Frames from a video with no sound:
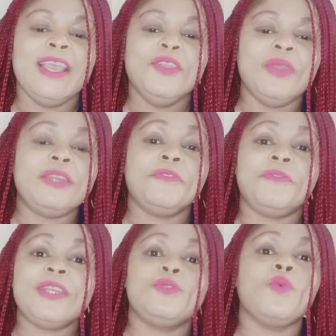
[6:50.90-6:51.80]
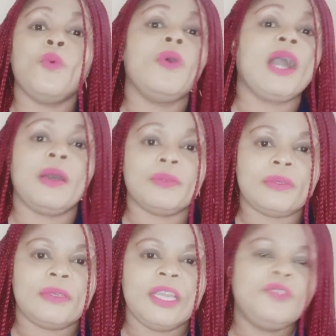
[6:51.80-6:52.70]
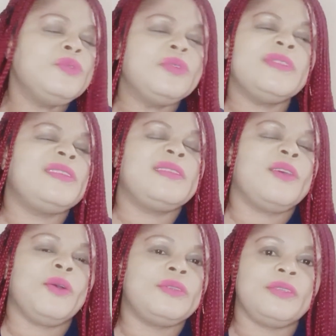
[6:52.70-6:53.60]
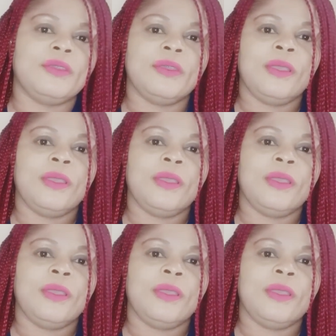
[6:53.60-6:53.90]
you are the first to walk out, it will not hurt you.